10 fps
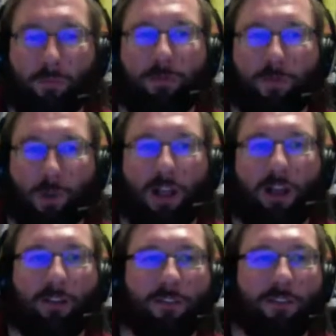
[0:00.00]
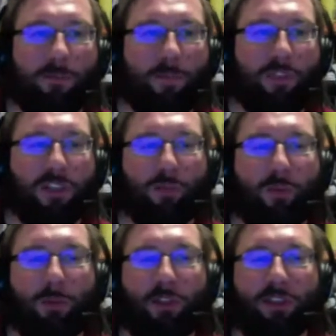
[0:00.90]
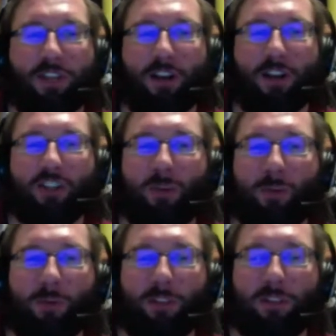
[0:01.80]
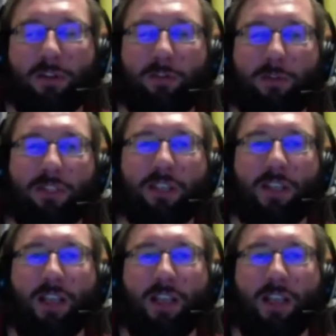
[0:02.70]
full of weird mythos technology and weird mythos influence.